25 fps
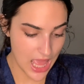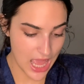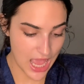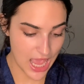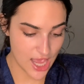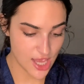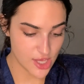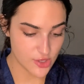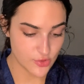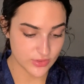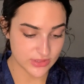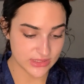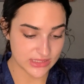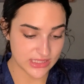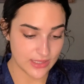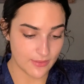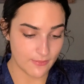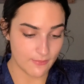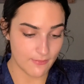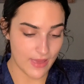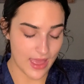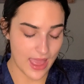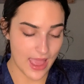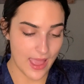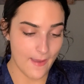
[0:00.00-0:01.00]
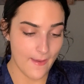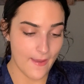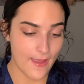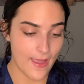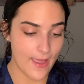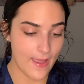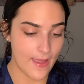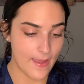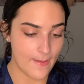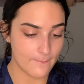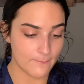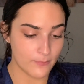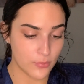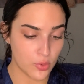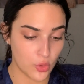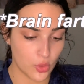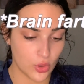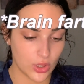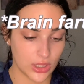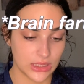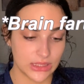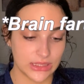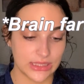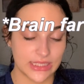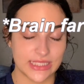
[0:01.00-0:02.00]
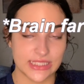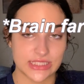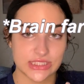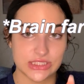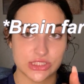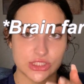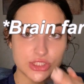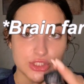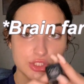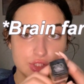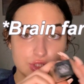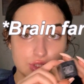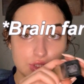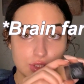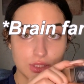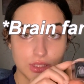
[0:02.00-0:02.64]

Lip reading: I use the Matte and Poreless